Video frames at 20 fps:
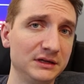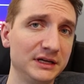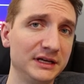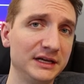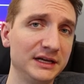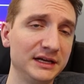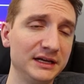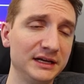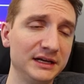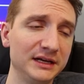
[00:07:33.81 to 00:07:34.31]

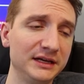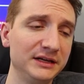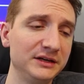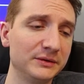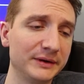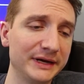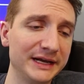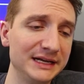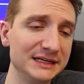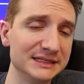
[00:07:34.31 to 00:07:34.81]
And, you
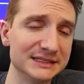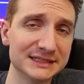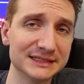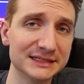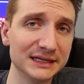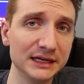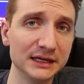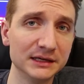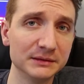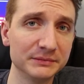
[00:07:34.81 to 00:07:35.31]
know, I hate to
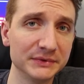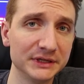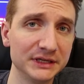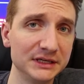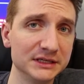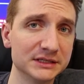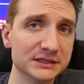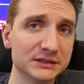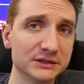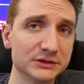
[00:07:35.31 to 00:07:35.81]
say it,
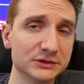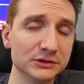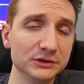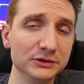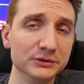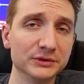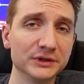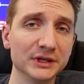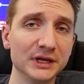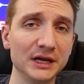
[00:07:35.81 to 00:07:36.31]
but it's the
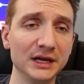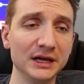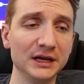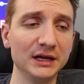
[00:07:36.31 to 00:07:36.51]
truth.